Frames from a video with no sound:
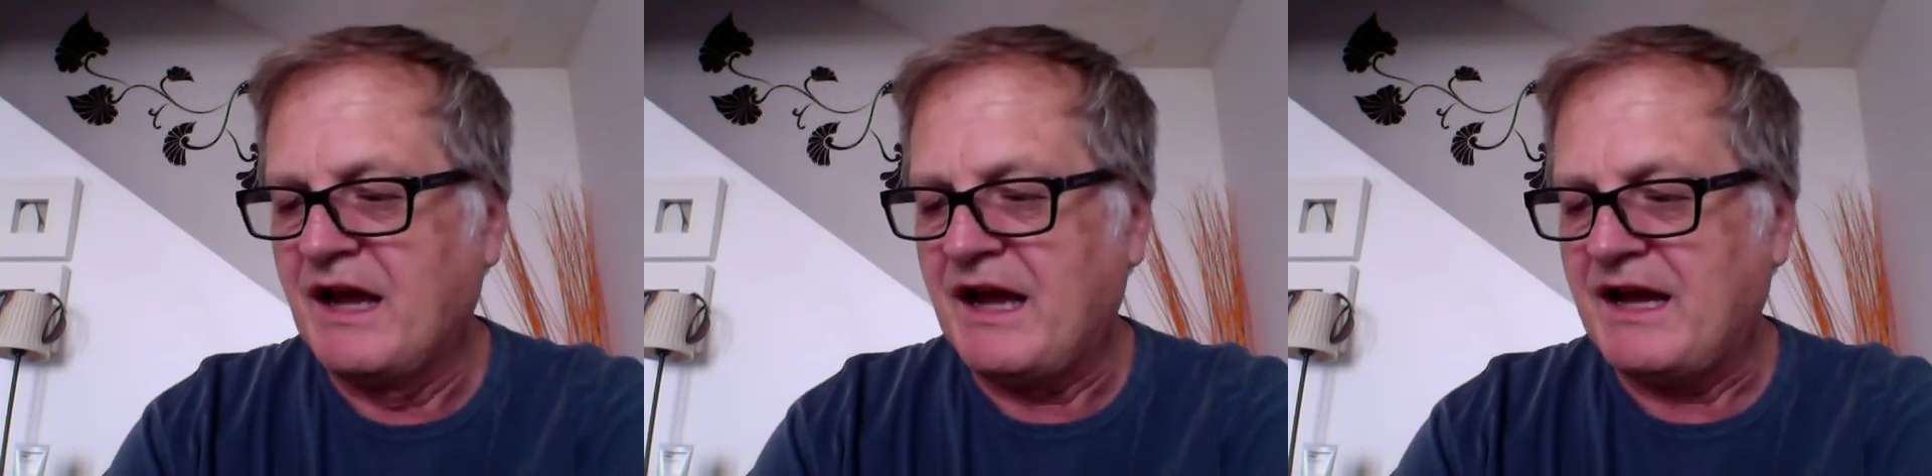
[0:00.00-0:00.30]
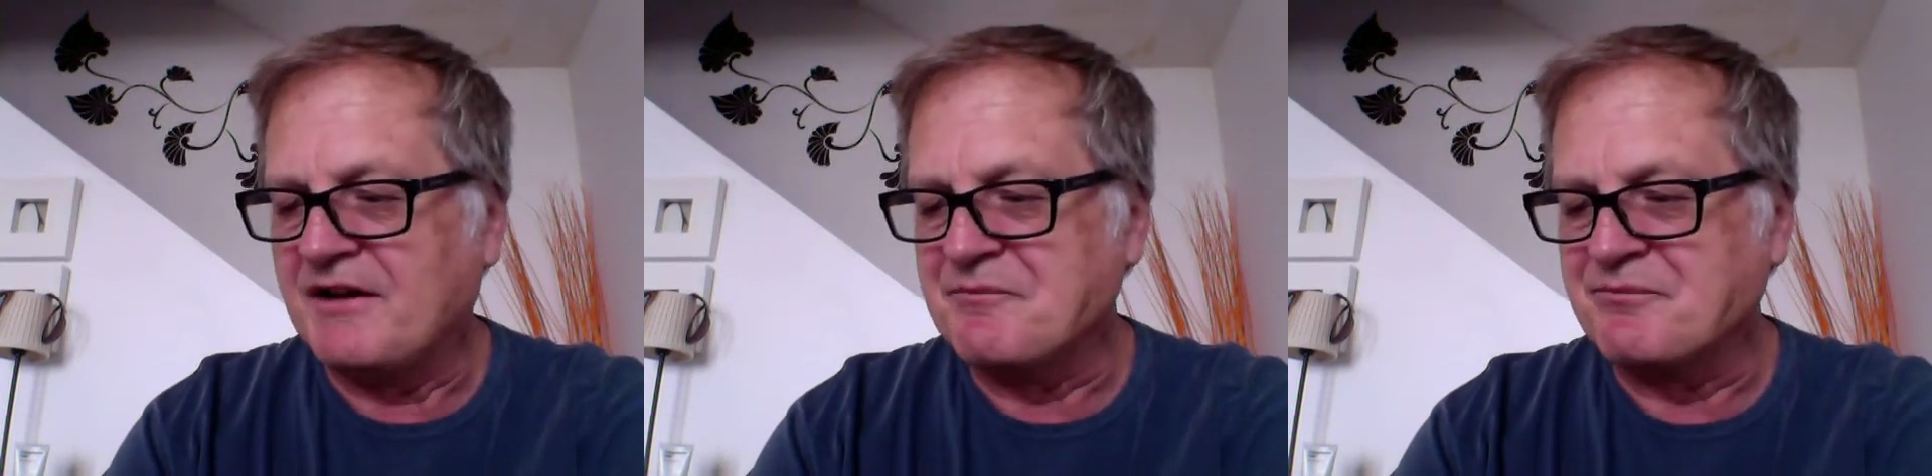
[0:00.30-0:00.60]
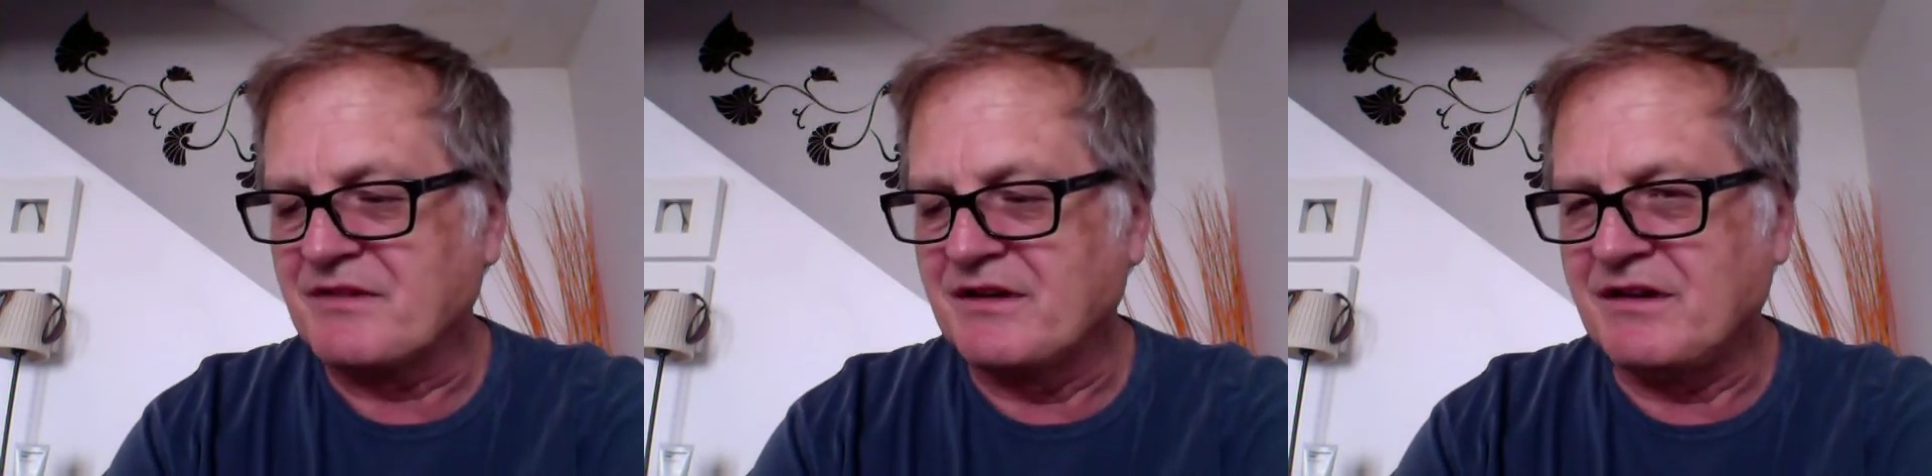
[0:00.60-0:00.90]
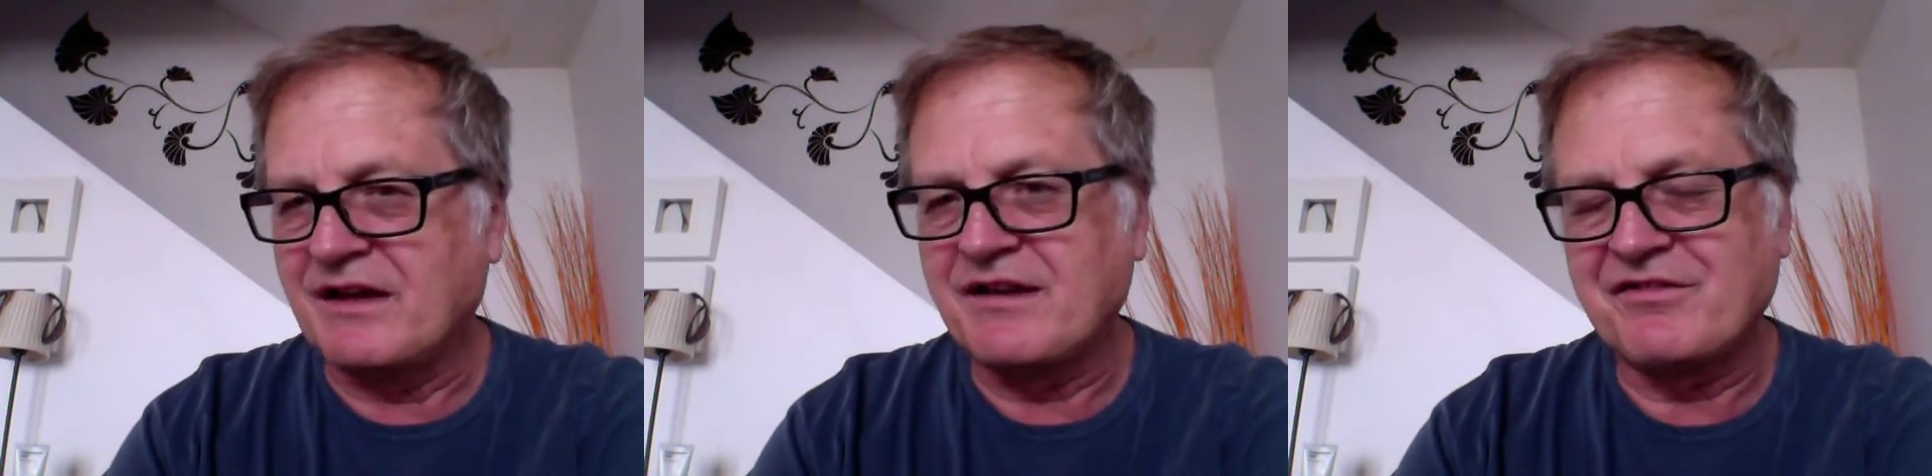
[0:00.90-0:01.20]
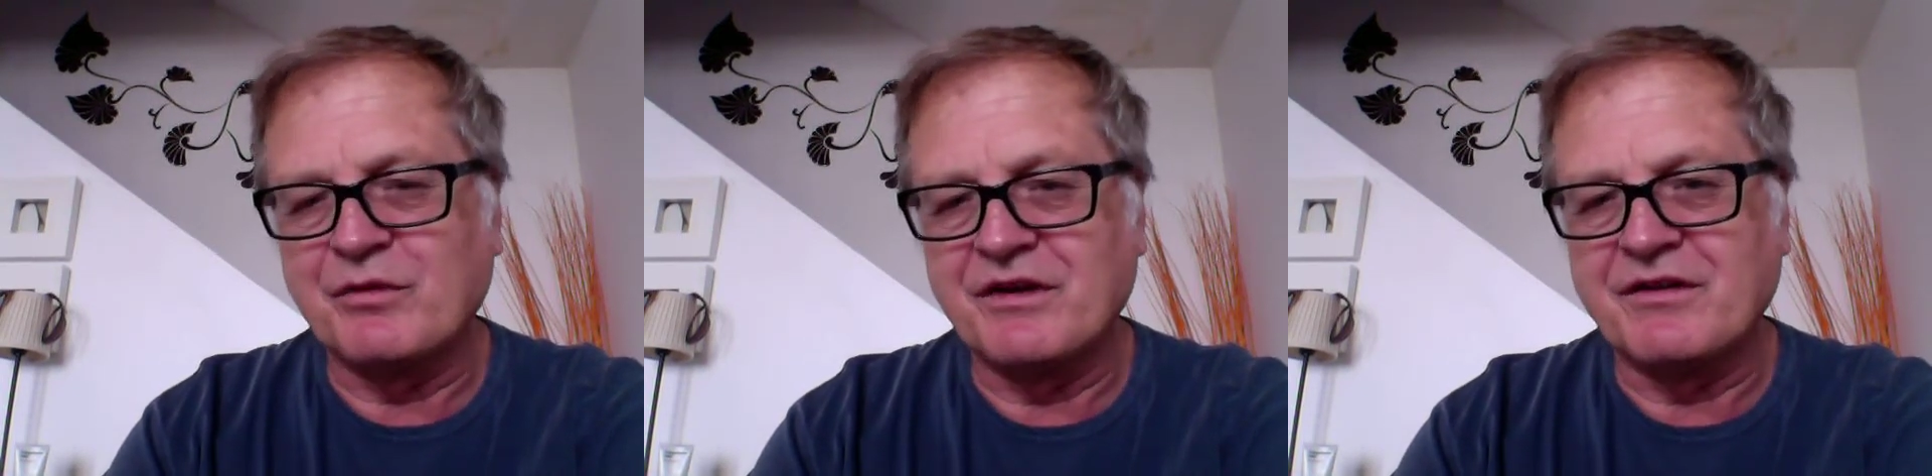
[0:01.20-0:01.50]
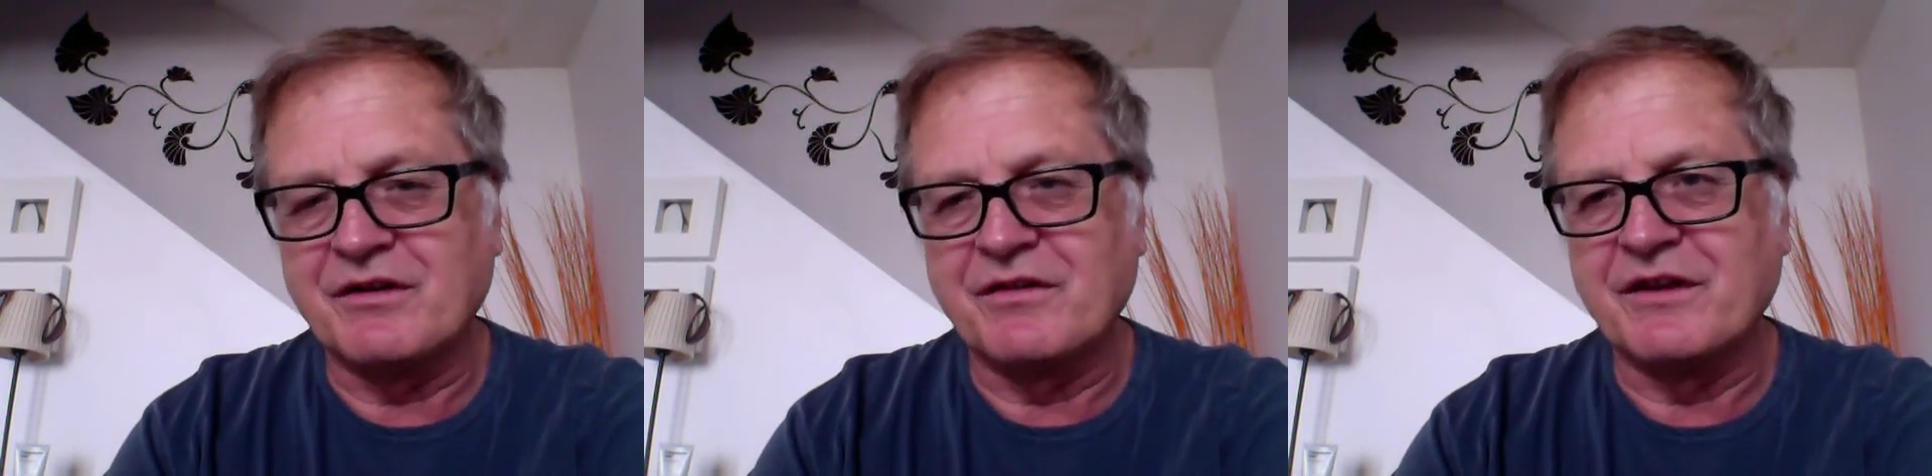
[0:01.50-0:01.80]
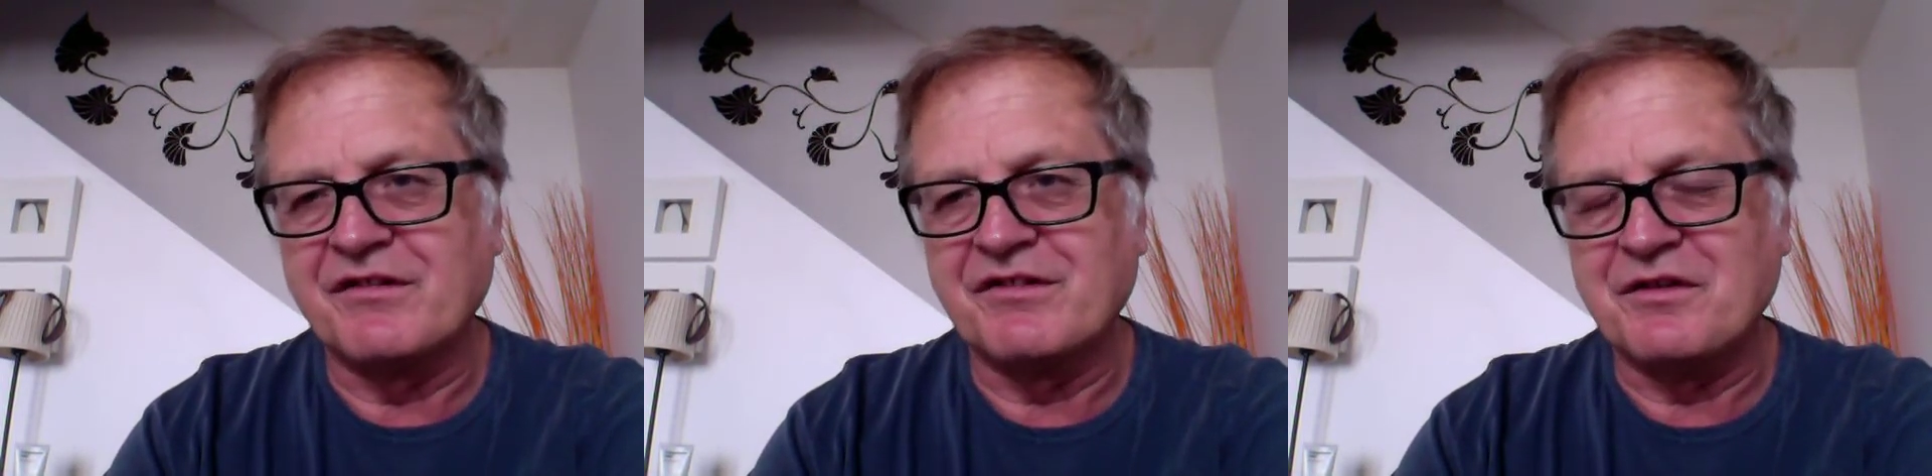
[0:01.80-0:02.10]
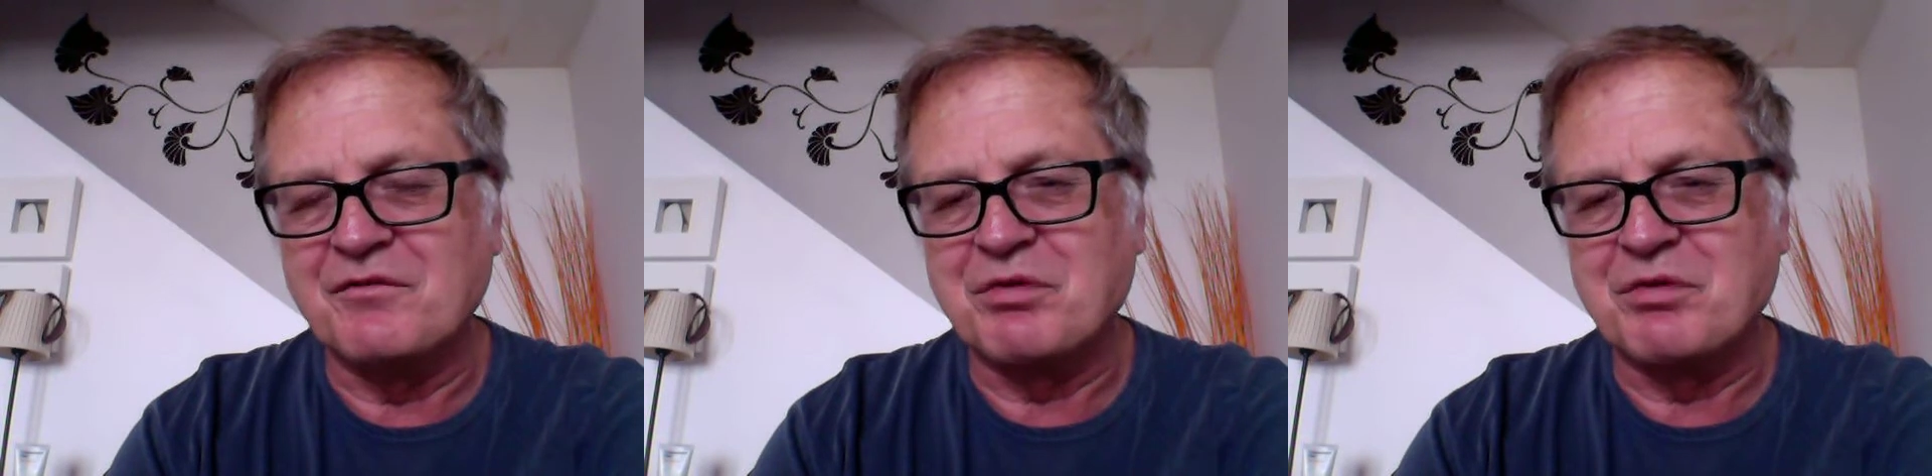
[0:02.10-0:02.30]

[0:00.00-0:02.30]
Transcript: I guess one of the things that you